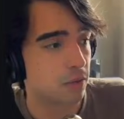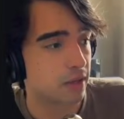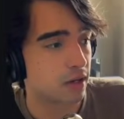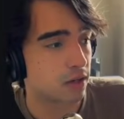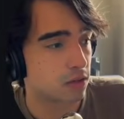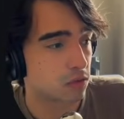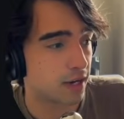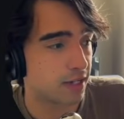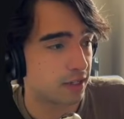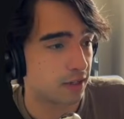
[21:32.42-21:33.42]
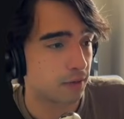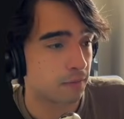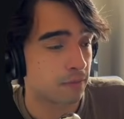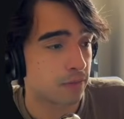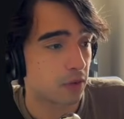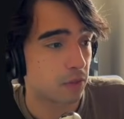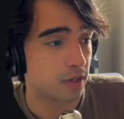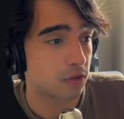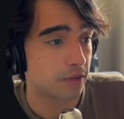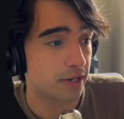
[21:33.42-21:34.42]
we are right here.
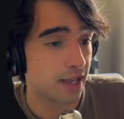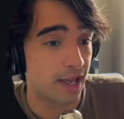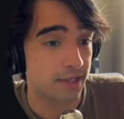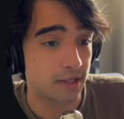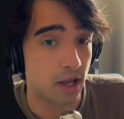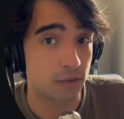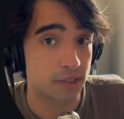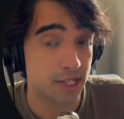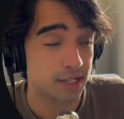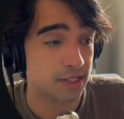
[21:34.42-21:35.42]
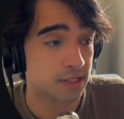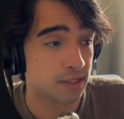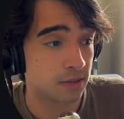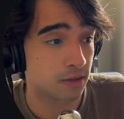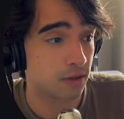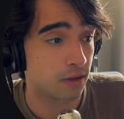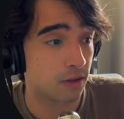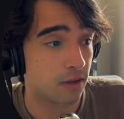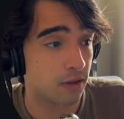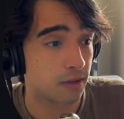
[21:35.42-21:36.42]
We already had our text,
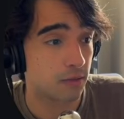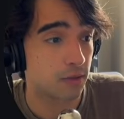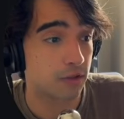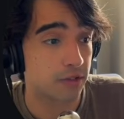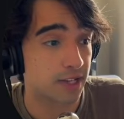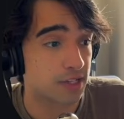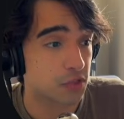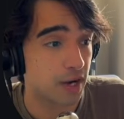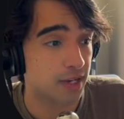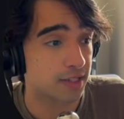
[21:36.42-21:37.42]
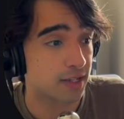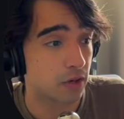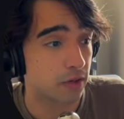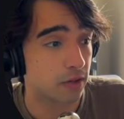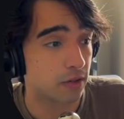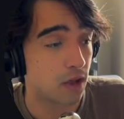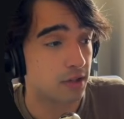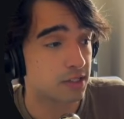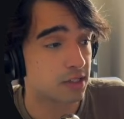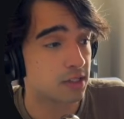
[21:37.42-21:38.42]
we already extracted our
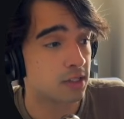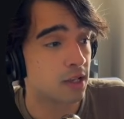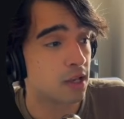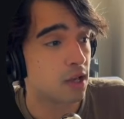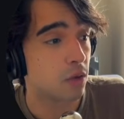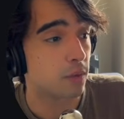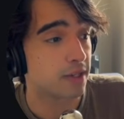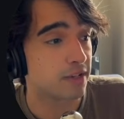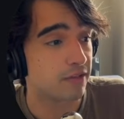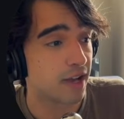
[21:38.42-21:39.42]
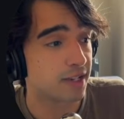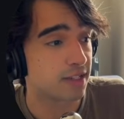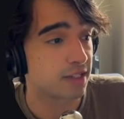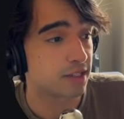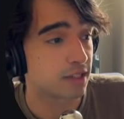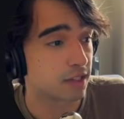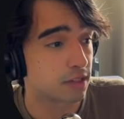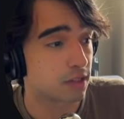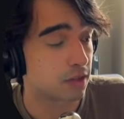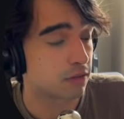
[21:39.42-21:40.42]
content, we divided it
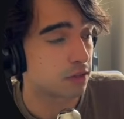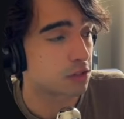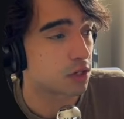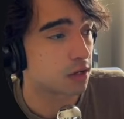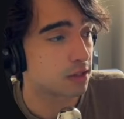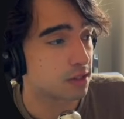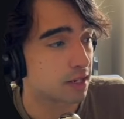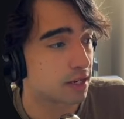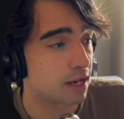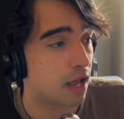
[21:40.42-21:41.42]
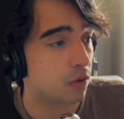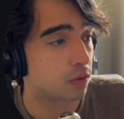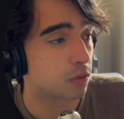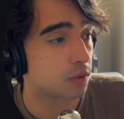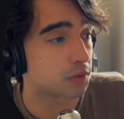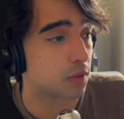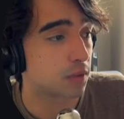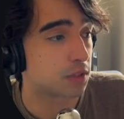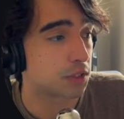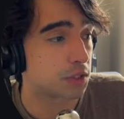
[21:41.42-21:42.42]
into different chunks, and now what we
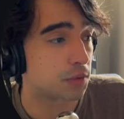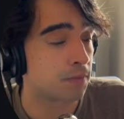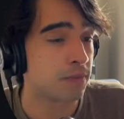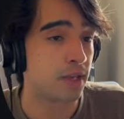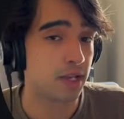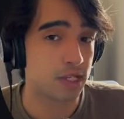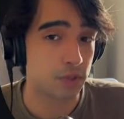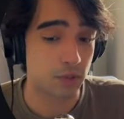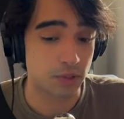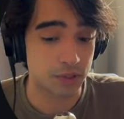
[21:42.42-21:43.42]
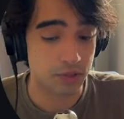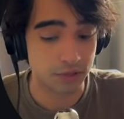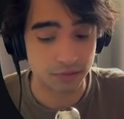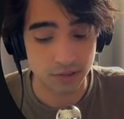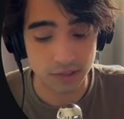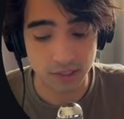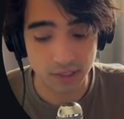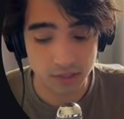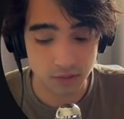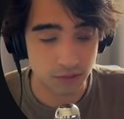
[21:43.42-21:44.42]
want to do is we want to convert
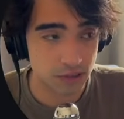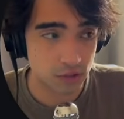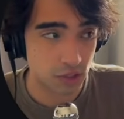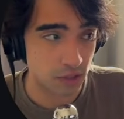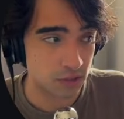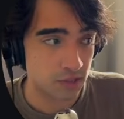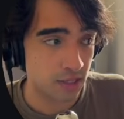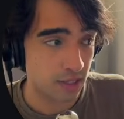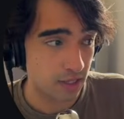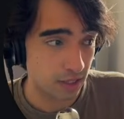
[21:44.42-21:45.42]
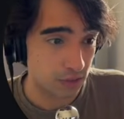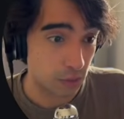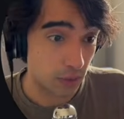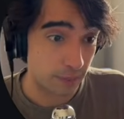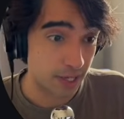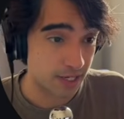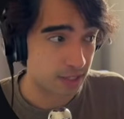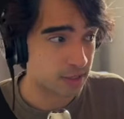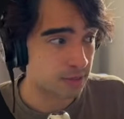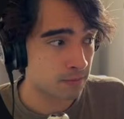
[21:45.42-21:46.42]
each of these chunks into
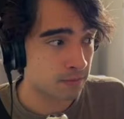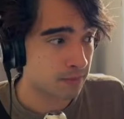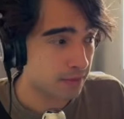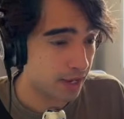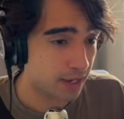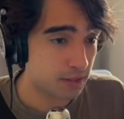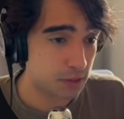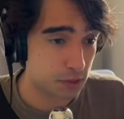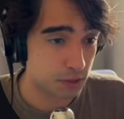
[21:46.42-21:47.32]
embeddings and